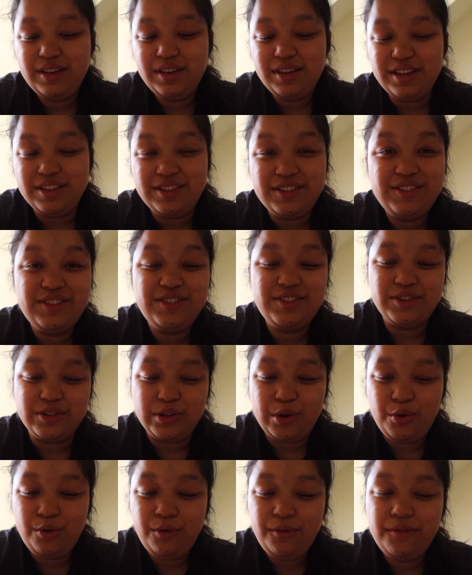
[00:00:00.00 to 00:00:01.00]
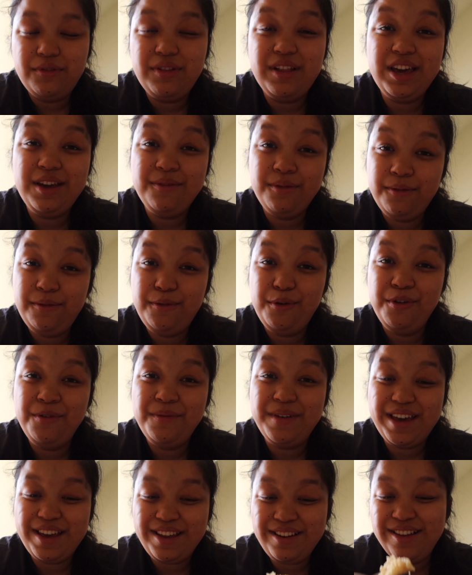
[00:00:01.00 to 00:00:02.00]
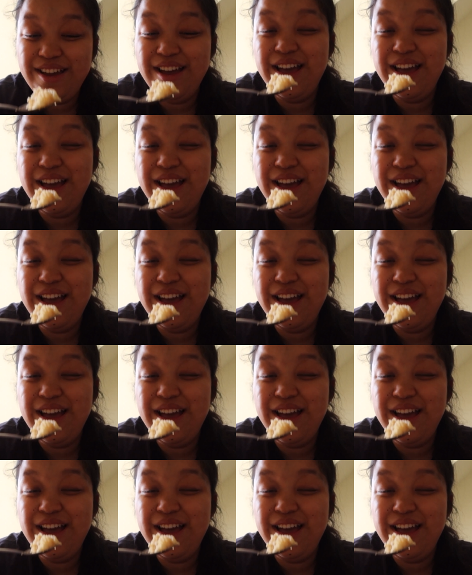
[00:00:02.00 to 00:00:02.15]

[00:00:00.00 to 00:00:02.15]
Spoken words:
It's so flavorful, man.